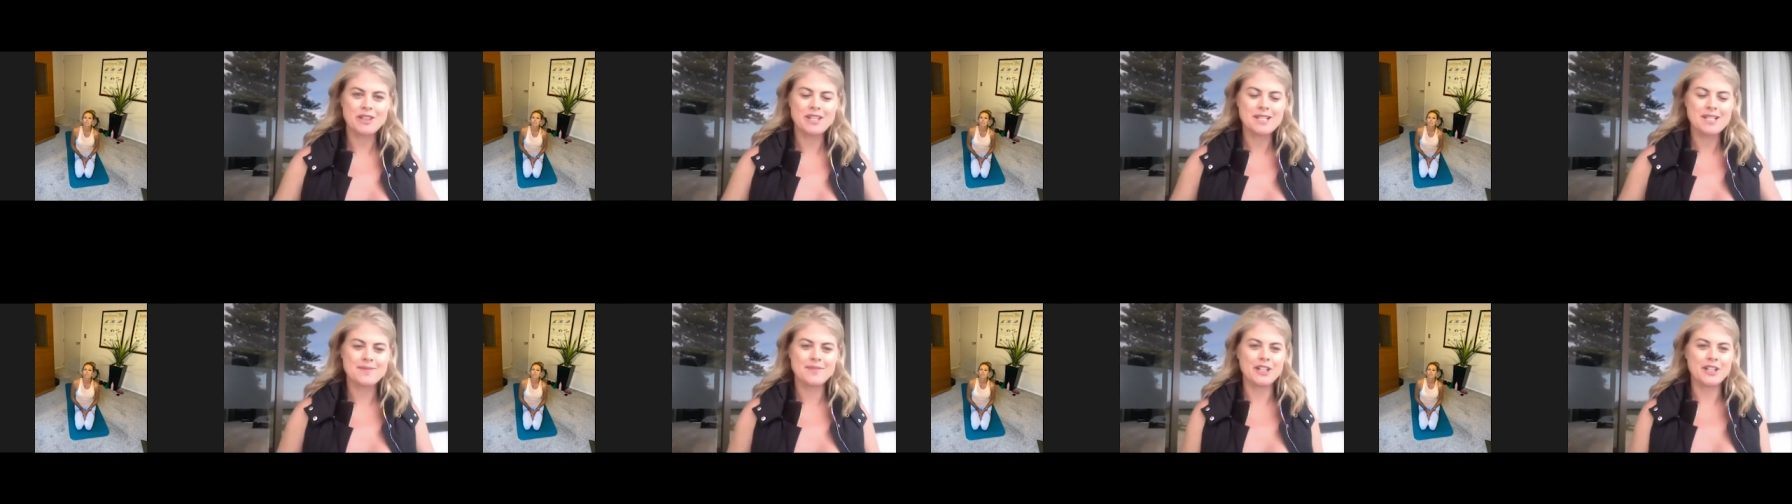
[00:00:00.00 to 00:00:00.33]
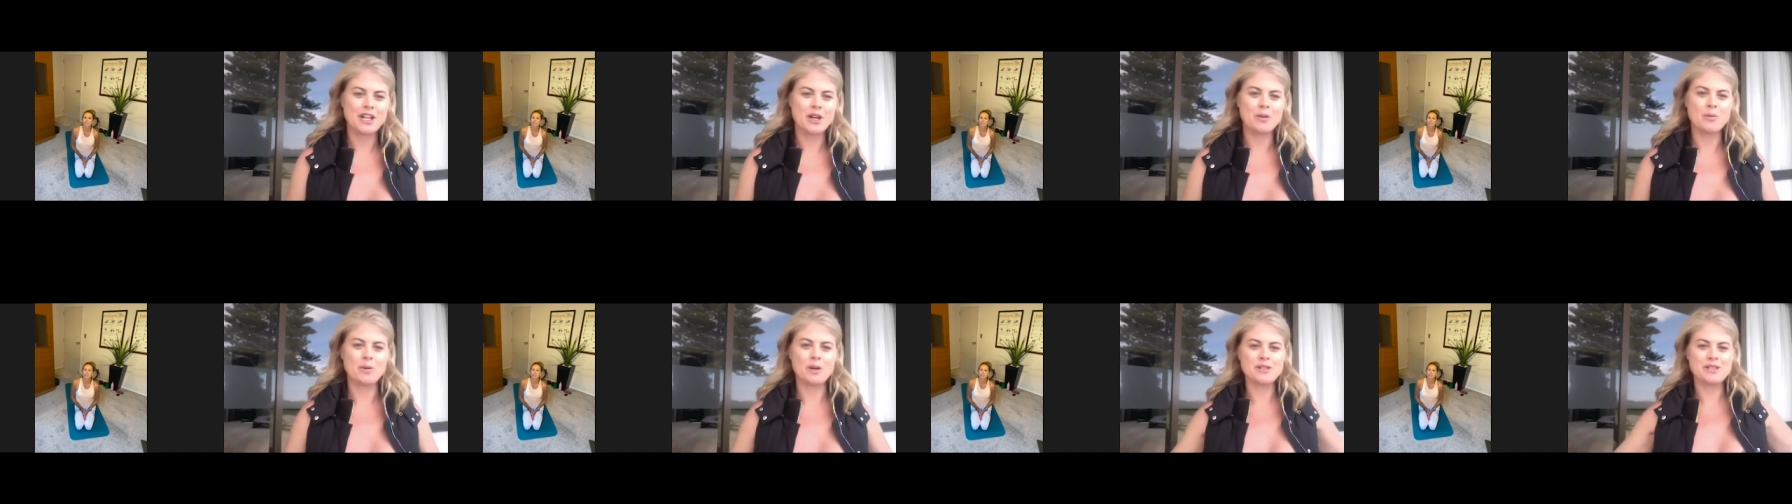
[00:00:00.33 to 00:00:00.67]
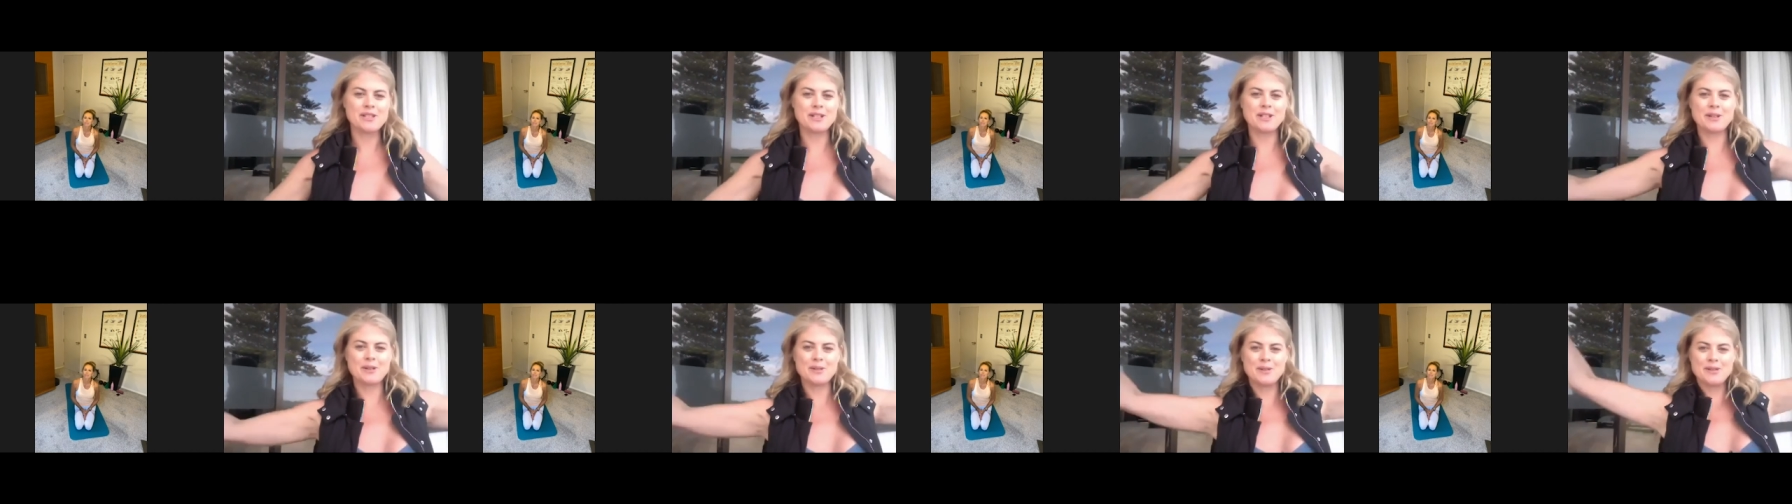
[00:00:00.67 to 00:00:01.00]
this video, what's
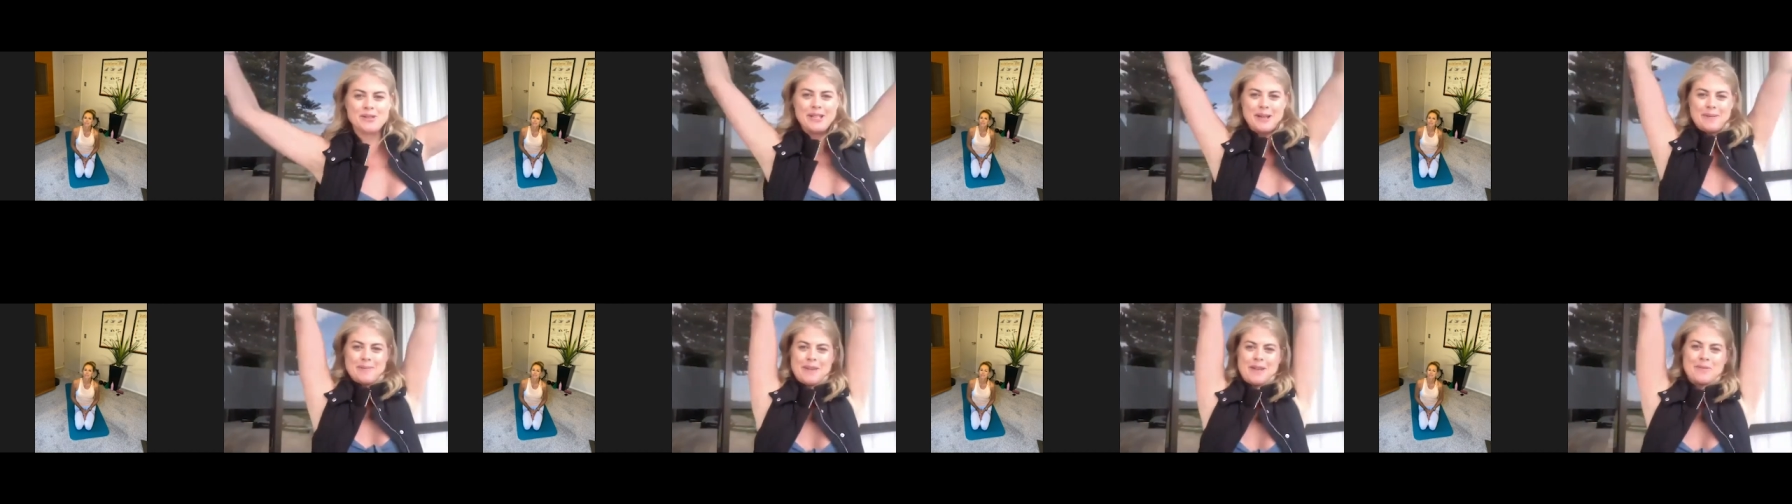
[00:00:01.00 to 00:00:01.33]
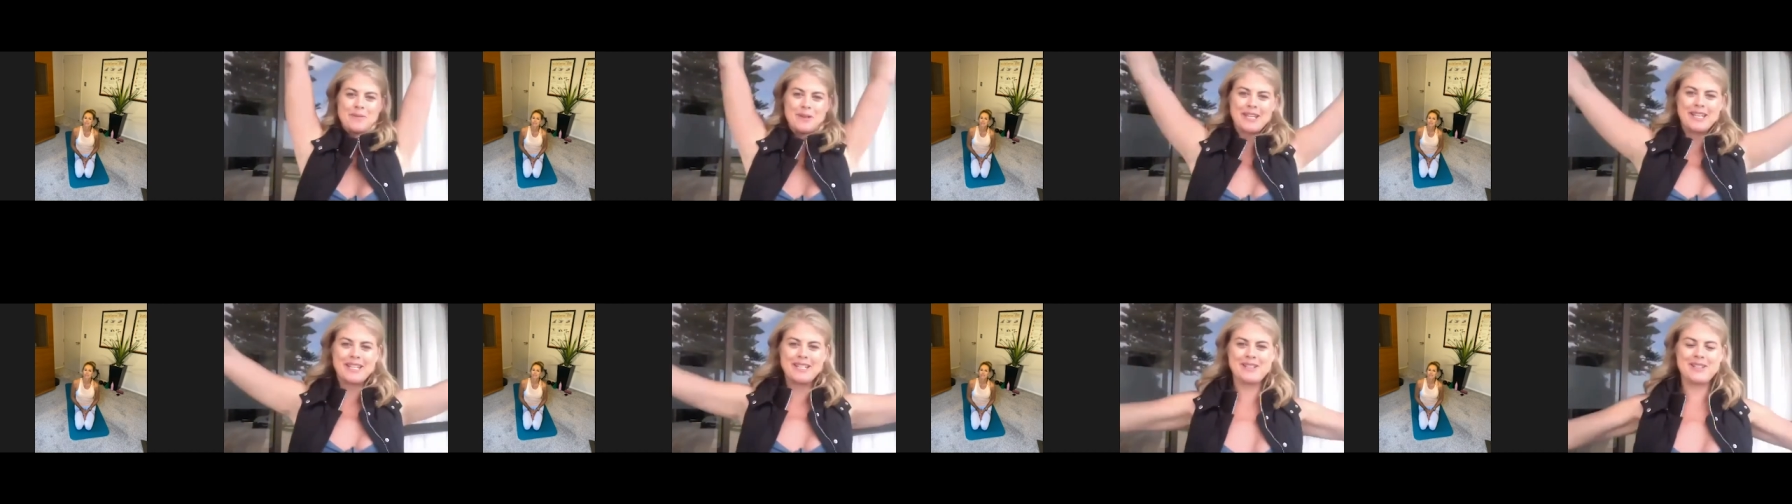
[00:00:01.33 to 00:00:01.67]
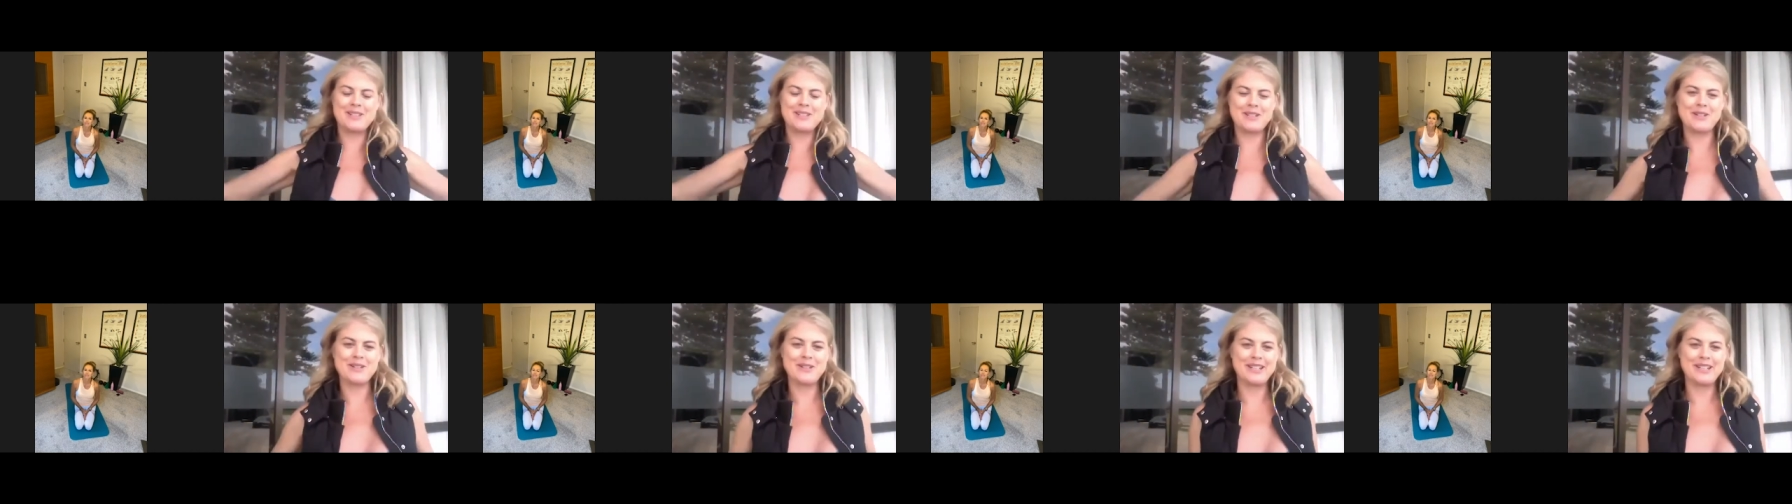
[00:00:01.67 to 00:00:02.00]
a little something we can
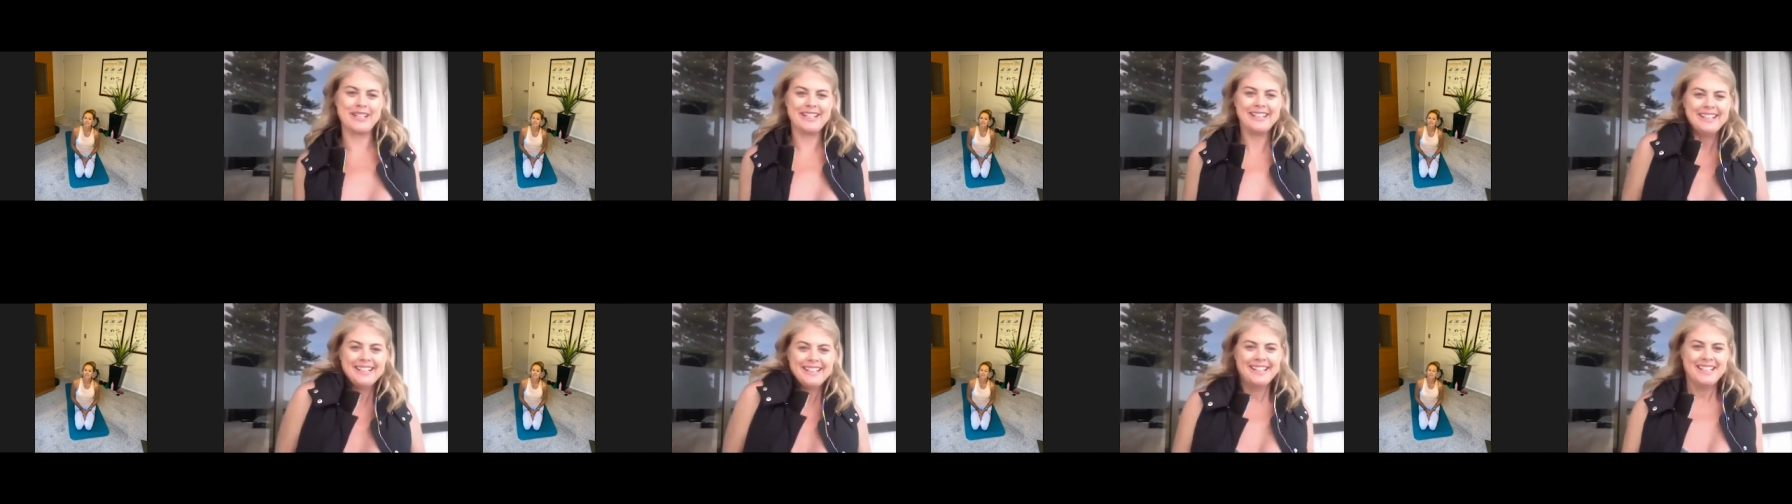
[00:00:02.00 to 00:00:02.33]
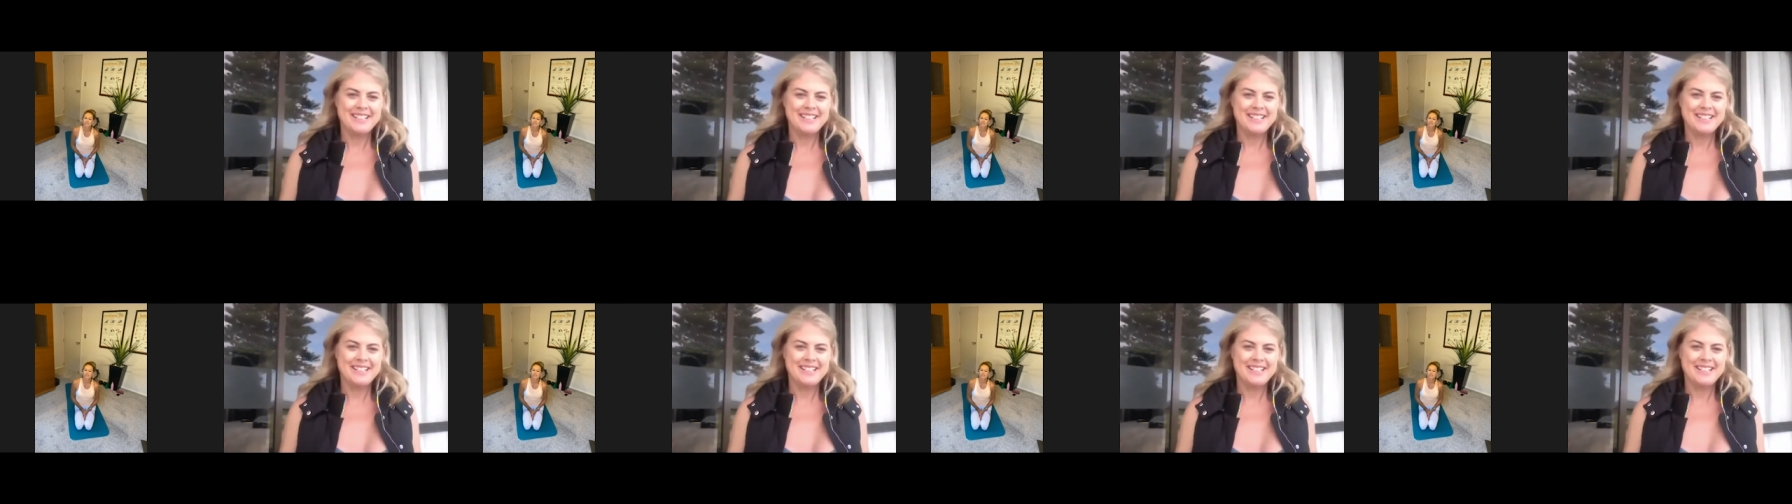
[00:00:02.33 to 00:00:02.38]
do to